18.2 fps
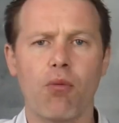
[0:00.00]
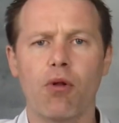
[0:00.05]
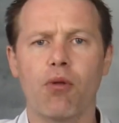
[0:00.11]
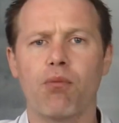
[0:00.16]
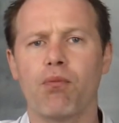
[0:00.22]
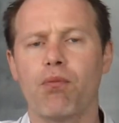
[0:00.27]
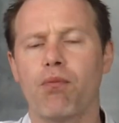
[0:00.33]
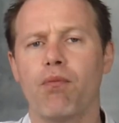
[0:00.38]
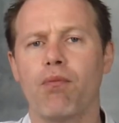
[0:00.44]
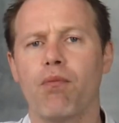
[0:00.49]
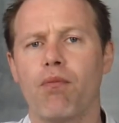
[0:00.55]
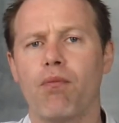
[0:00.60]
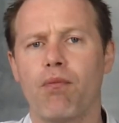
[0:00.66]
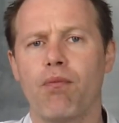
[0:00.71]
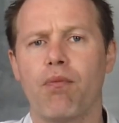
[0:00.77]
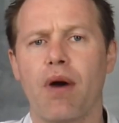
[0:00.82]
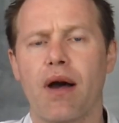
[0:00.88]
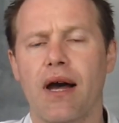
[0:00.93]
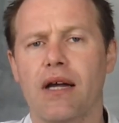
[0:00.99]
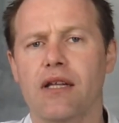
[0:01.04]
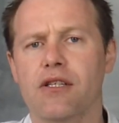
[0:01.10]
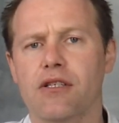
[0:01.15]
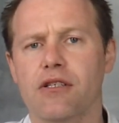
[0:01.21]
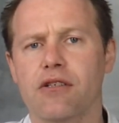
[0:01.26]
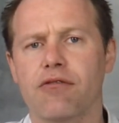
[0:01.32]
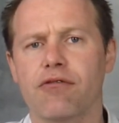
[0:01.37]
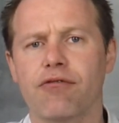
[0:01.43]
normal
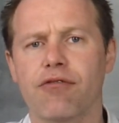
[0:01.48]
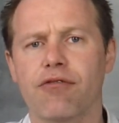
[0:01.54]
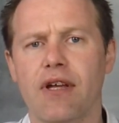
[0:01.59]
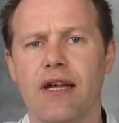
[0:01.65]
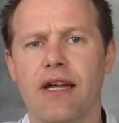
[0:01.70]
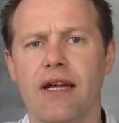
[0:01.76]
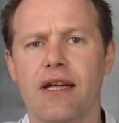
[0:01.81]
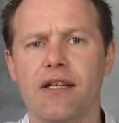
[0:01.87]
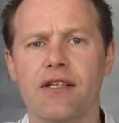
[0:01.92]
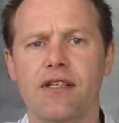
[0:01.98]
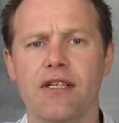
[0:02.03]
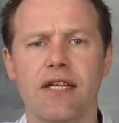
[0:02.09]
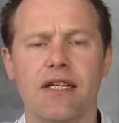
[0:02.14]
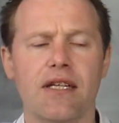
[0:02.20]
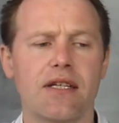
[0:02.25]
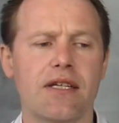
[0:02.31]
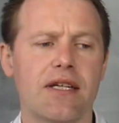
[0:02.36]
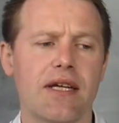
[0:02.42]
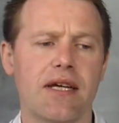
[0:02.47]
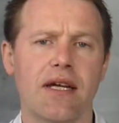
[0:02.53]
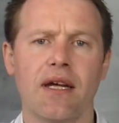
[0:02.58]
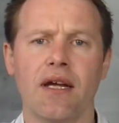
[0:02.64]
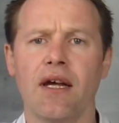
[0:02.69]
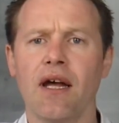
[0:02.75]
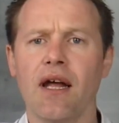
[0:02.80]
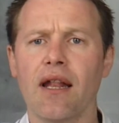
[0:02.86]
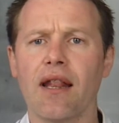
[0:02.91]
parts of
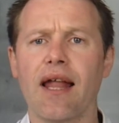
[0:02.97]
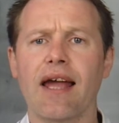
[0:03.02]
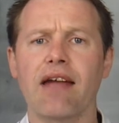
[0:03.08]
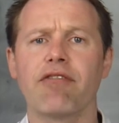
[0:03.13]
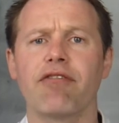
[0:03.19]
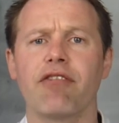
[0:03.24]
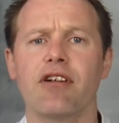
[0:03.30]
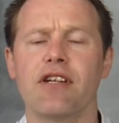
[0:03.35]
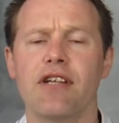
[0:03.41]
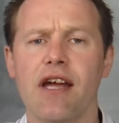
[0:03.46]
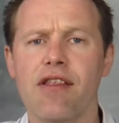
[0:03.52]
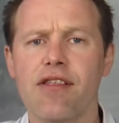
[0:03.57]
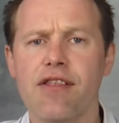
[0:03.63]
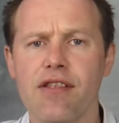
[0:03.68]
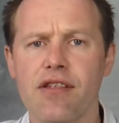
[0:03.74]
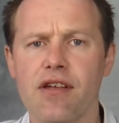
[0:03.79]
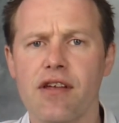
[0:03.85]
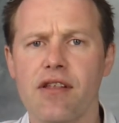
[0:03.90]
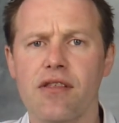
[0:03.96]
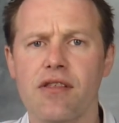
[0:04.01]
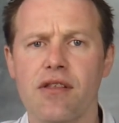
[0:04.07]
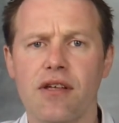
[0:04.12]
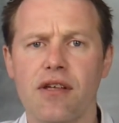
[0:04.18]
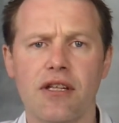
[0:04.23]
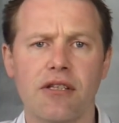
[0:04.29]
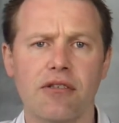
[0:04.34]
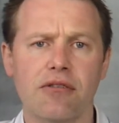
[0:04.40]
day-to-day life and death
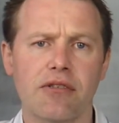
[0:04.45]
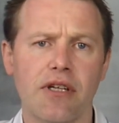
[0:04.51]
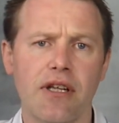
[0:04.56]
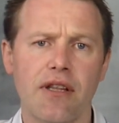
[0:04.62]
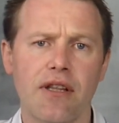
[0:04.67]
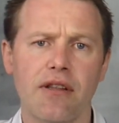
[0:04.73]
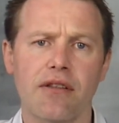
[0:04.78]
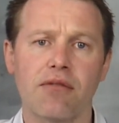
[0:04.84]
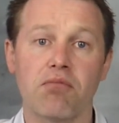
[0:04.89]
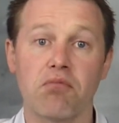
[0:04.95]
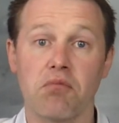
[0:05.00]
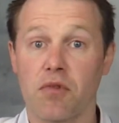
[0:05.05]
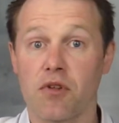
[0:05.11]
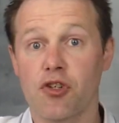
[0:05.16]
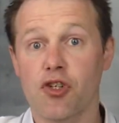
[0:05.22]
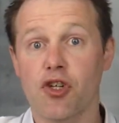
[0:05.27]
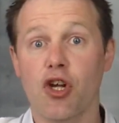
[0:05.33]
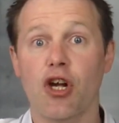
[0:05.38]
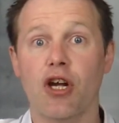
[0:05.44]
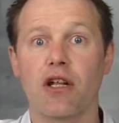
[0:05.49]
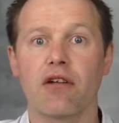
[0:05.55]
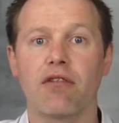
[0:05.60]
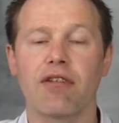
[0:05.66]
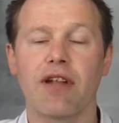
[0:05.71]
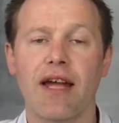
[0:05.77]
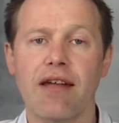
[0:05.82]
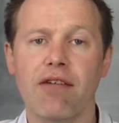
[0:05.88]
in the
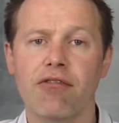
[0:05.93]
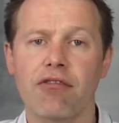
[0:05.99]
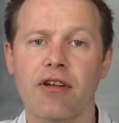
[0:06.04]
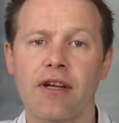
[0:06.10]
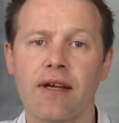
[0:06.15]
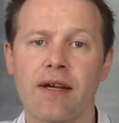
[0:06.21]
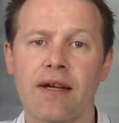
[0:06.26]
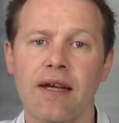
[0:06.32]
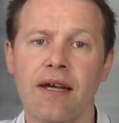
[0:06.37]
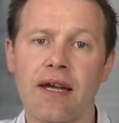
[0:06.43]
circle of life.